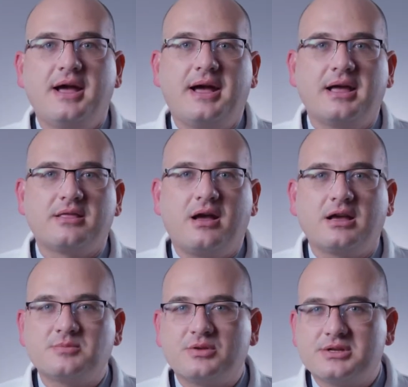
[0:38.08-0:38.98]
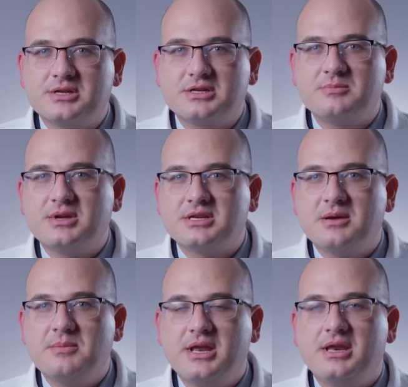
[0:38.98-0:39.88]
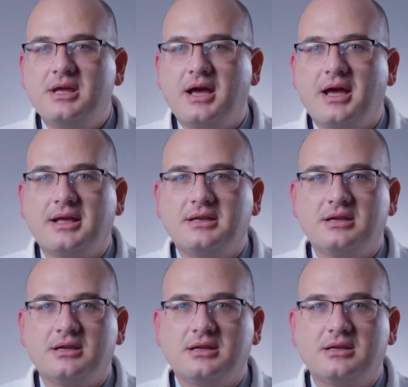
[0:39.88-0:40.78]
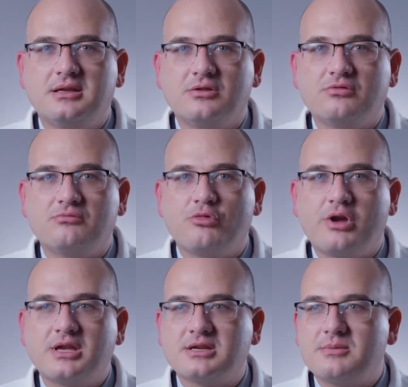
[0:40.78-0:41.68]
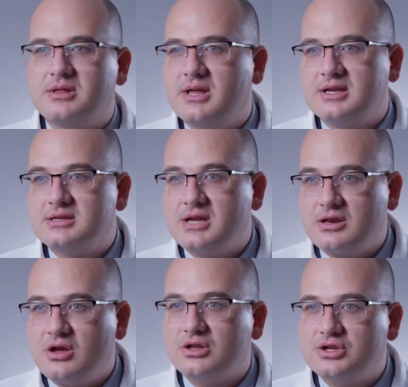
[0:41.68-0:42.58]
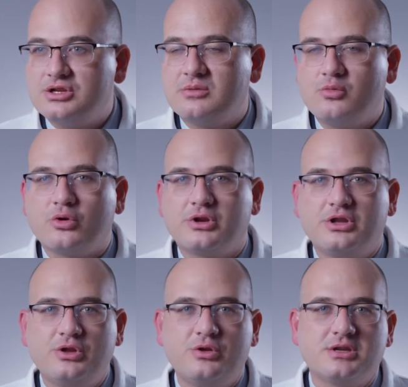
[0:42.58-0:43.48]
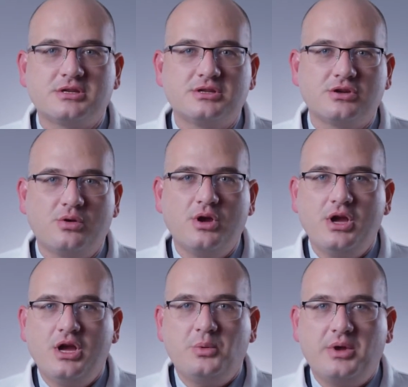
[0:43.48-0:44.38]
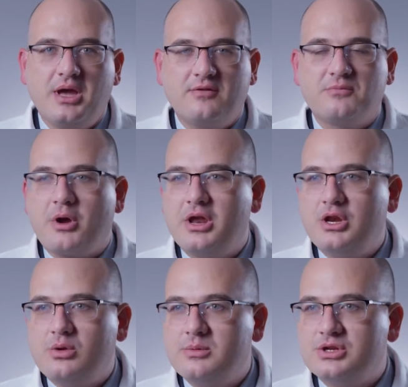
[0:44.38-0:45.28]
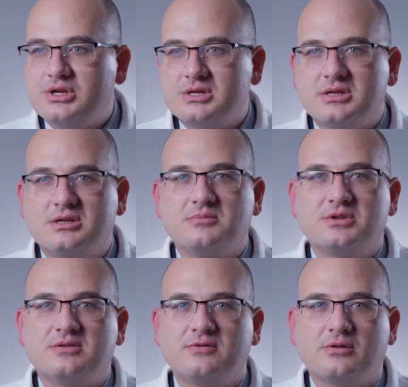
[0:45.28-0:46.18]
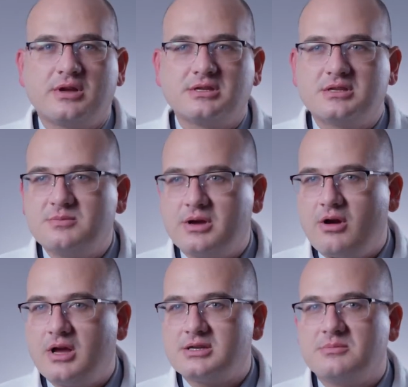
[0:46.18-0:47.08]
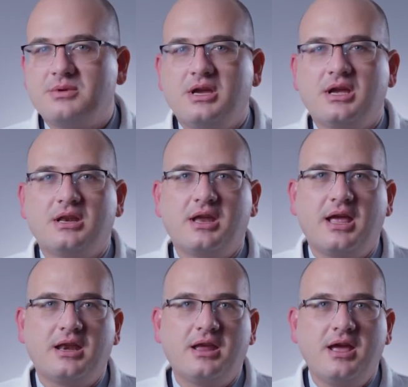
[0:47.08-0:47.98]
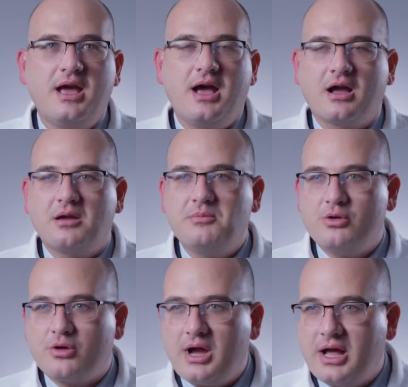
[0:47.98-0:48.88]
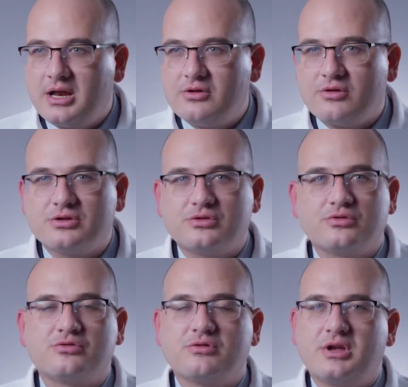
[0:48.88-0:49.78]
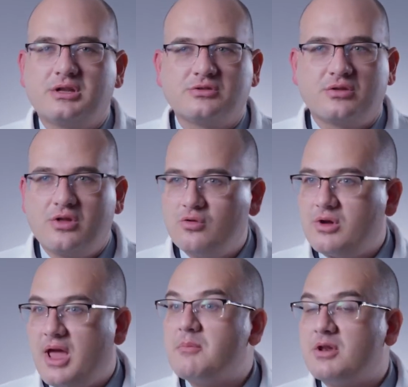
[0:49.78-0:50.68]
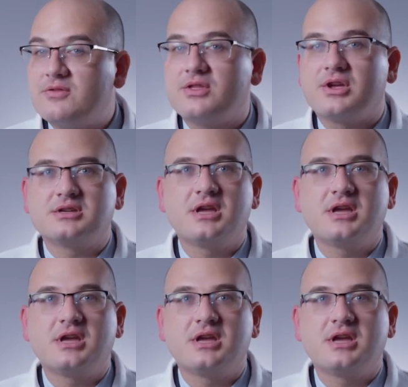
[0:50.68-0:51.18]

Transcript: Uh, the hospital system has committed uh, to, to bringing some of the latest technologies on board to do this, and so we have brand new imaging systems and fluorescence microscopy and, and uh, computer-guided neurosurgery and sort of the whole gamut of things